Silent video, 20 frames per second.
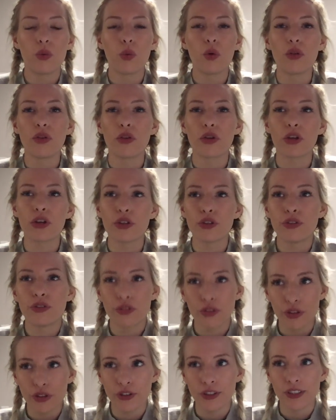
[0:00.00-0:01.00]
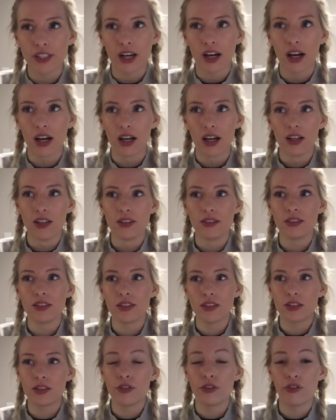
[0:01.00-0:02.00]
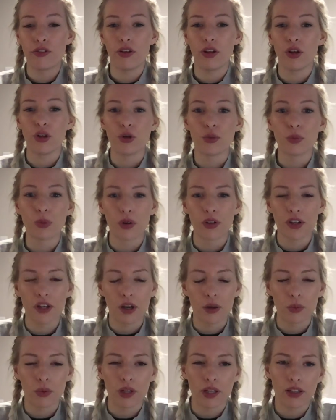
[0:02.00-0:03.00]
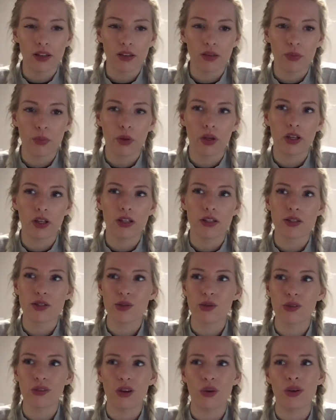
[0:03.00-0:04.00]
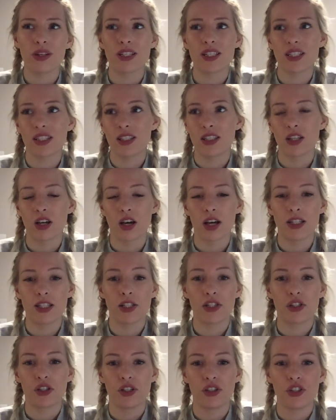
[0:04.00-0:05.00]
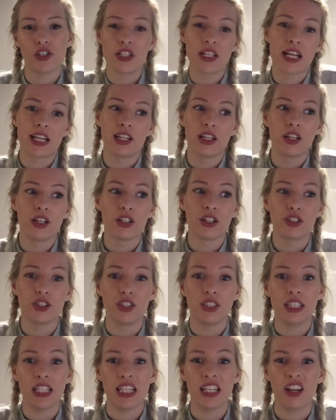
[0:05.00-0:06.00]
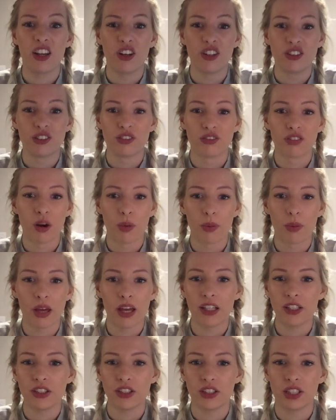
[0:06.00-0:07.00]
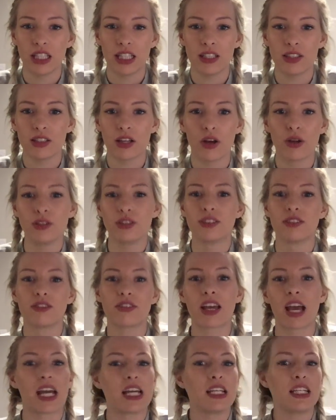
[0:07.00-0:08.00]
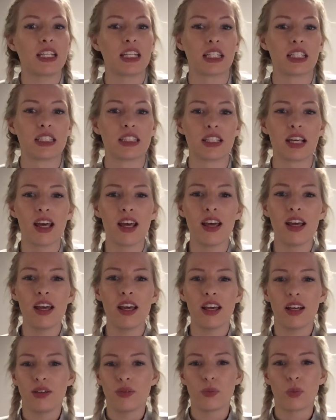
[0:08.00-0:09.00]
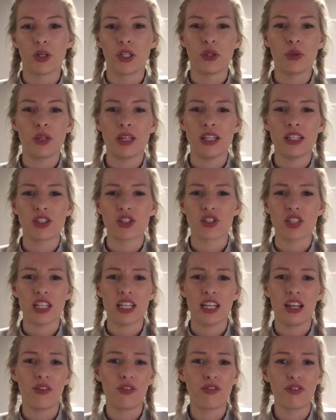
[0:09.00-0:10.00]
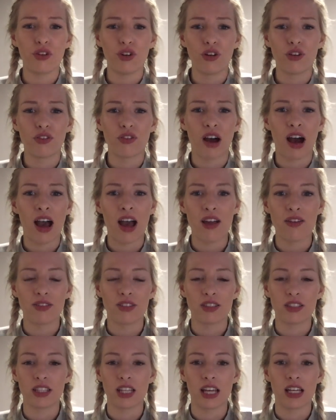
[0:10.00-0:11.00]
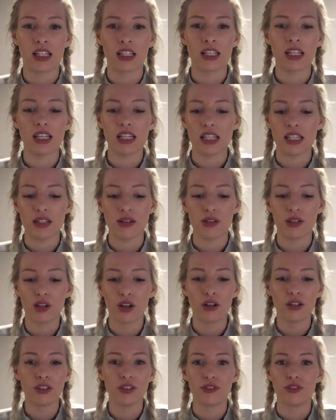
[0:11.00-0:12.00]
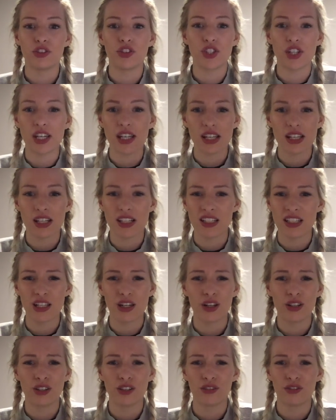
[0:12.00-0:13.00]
the good foods are to fill your body up with, because I went to see the dietitian. She said, look, just eat loads of rubbish and eat loads of cake, and when you eat, just eat full fat everything, eat loads of cheese, eat loads of